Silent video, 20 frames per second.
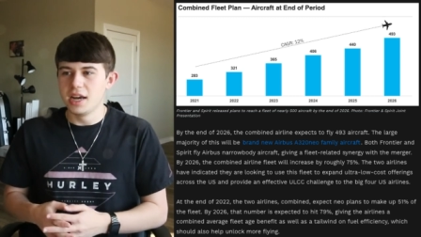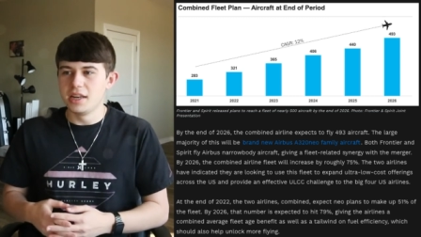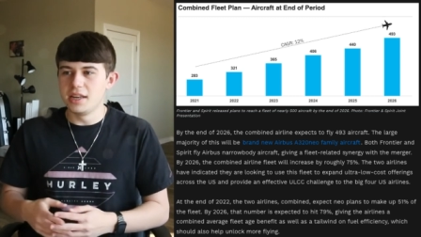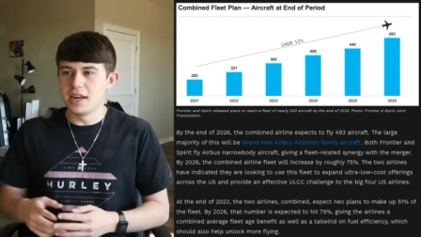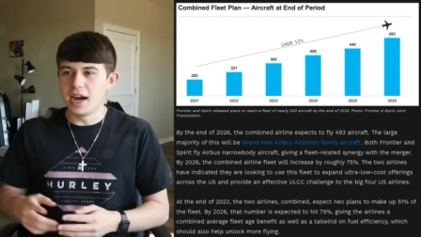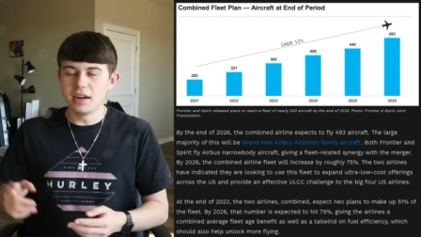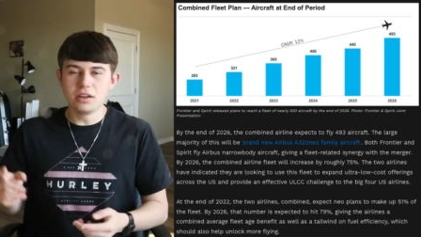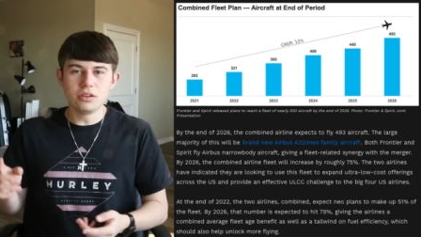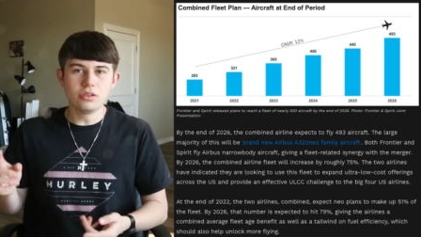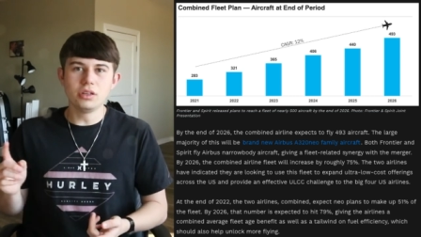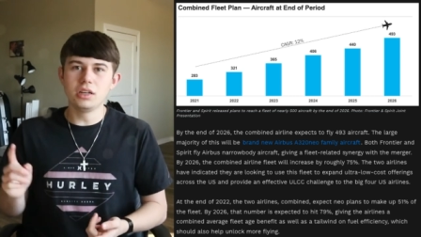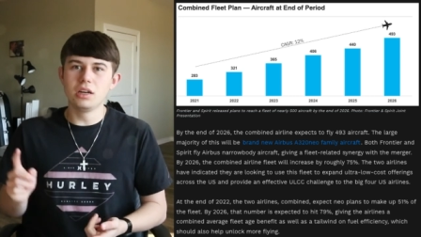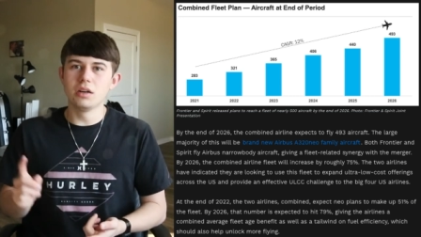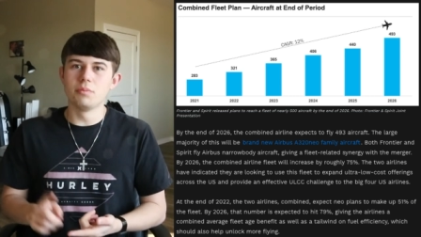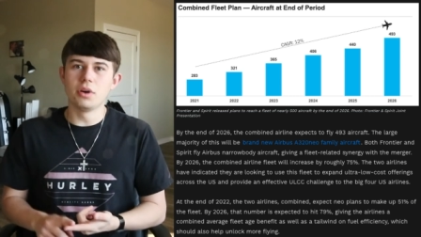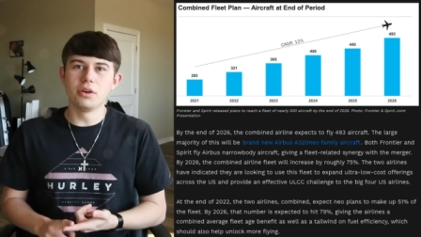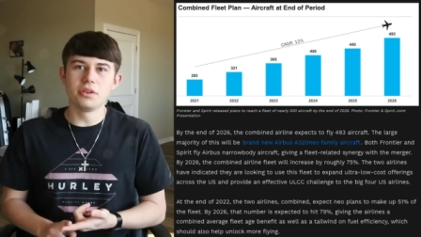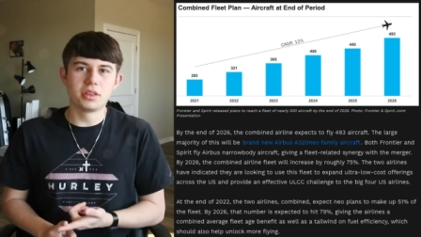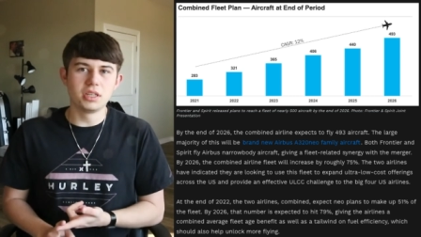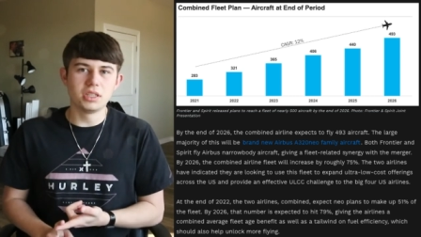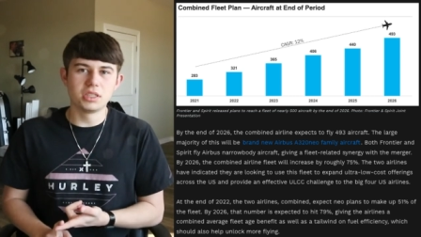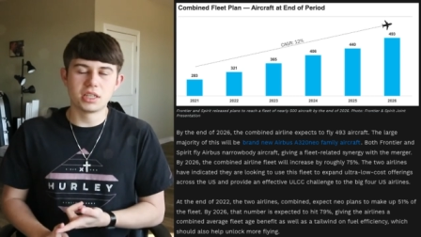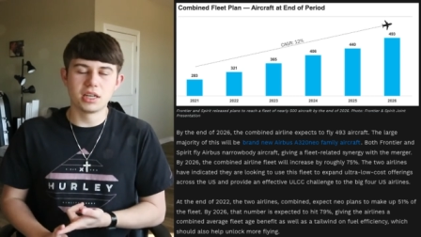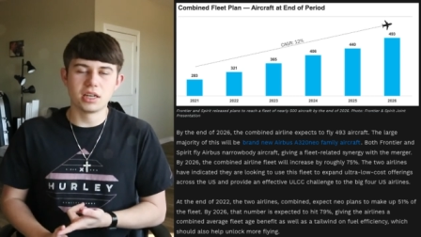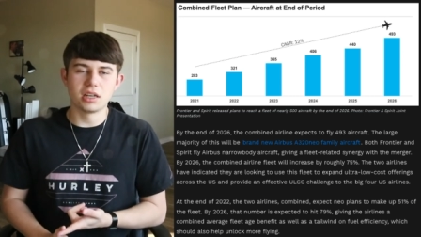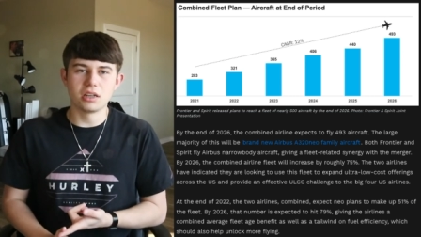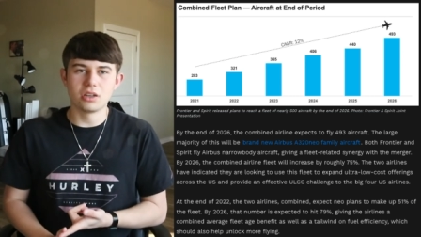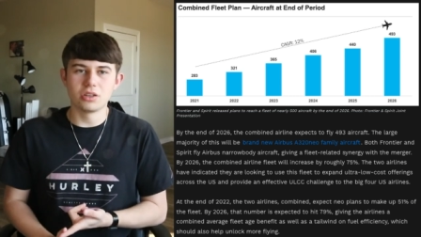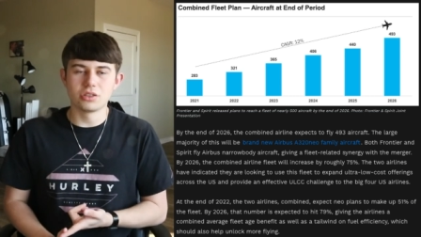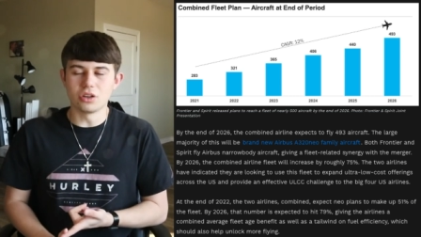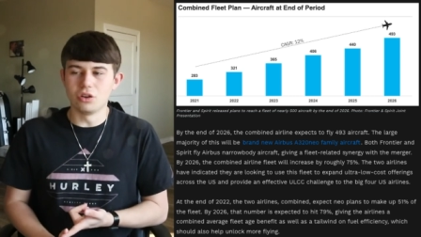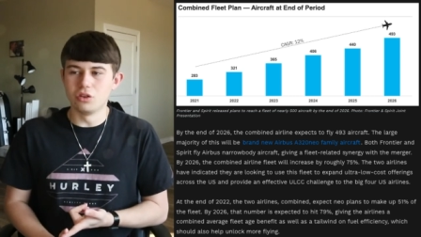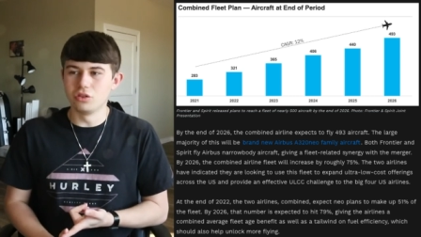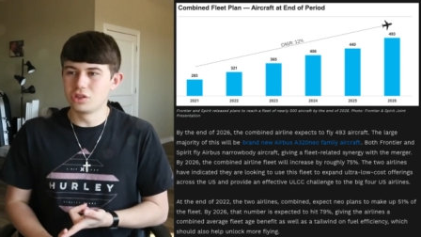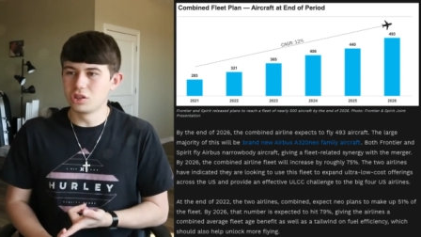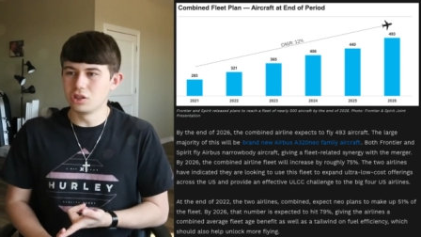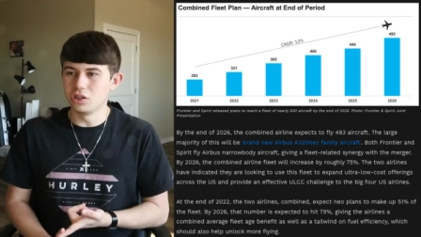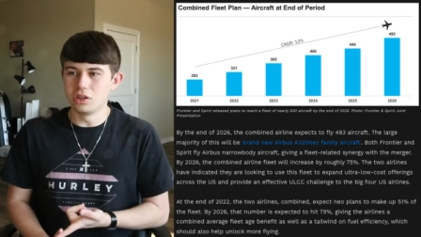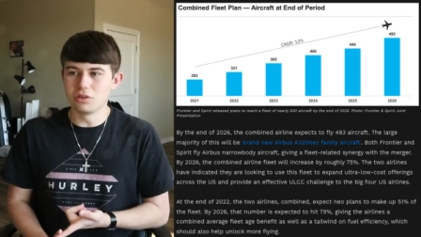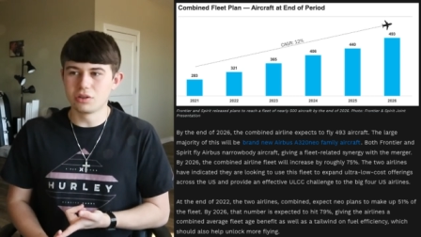not only are both these carriers
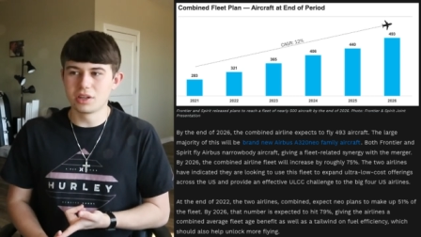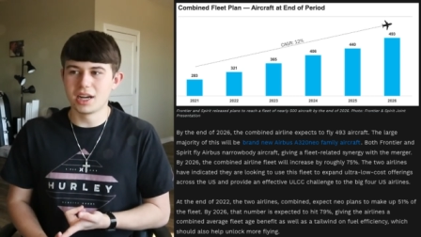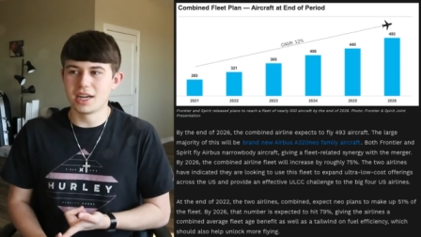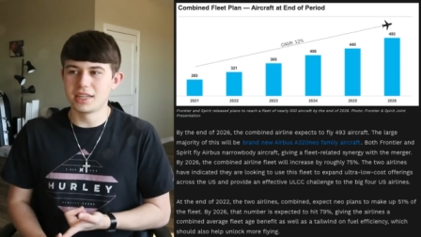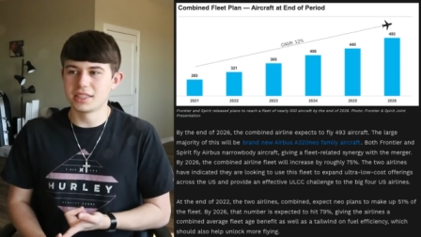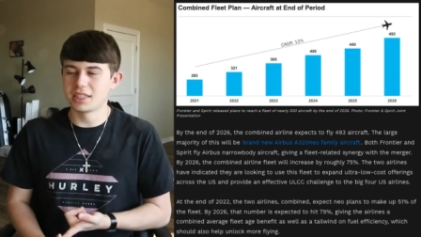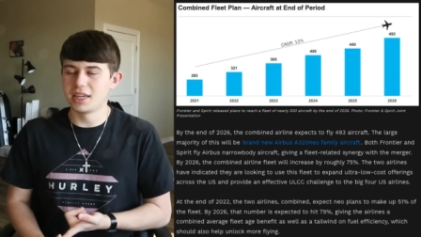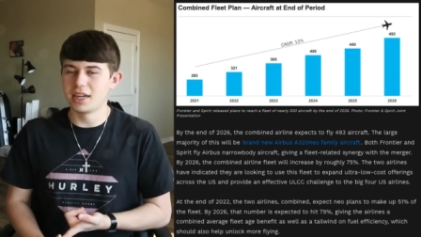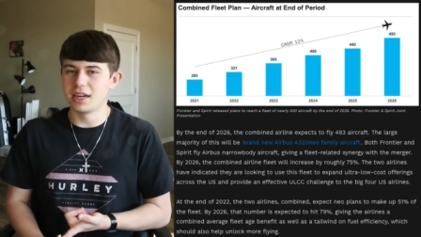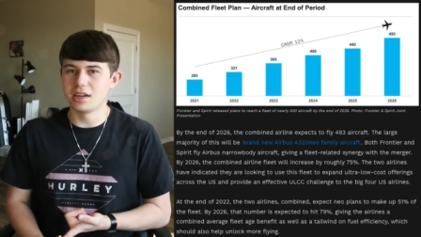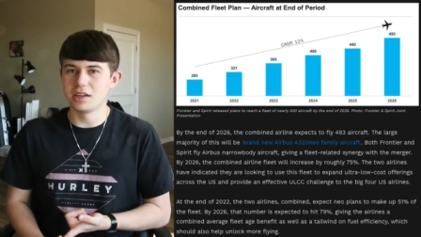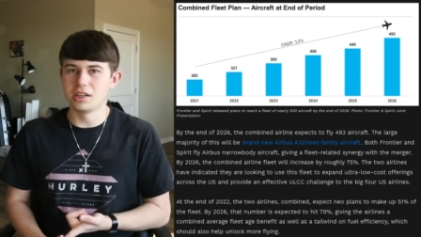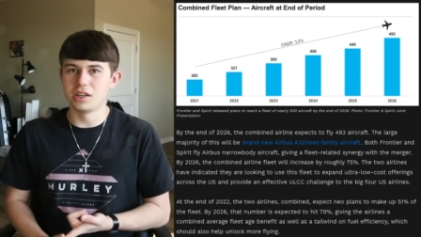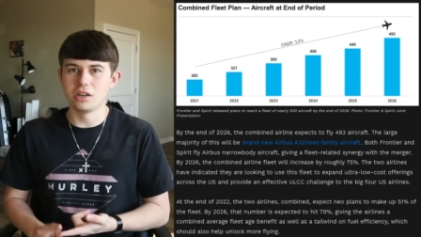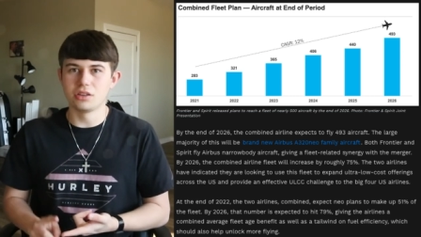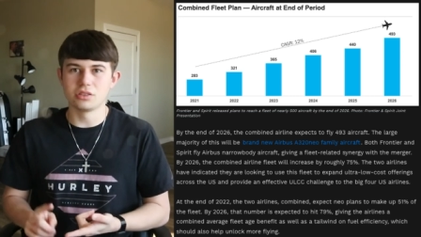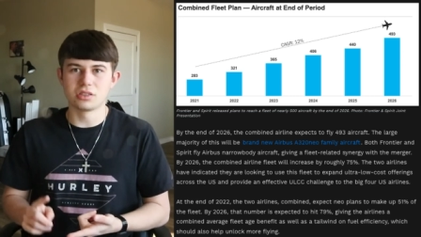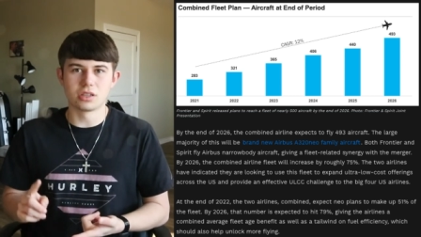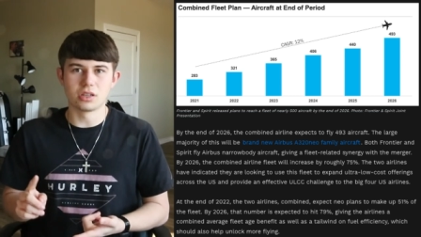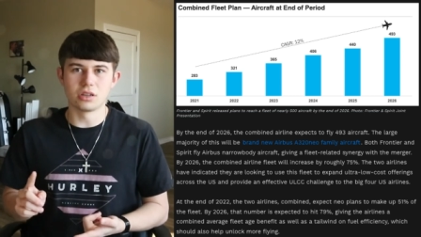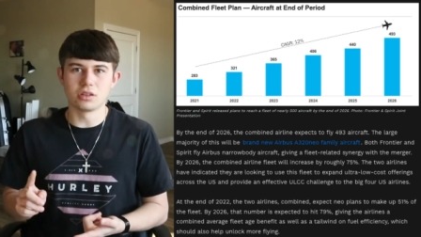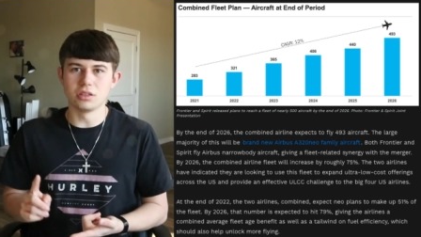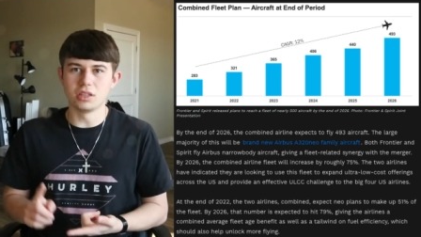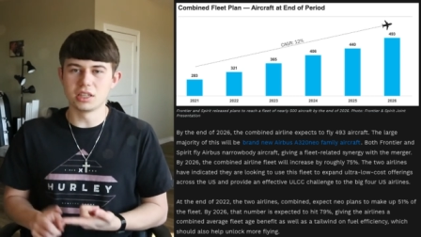ultra low cost carriers and are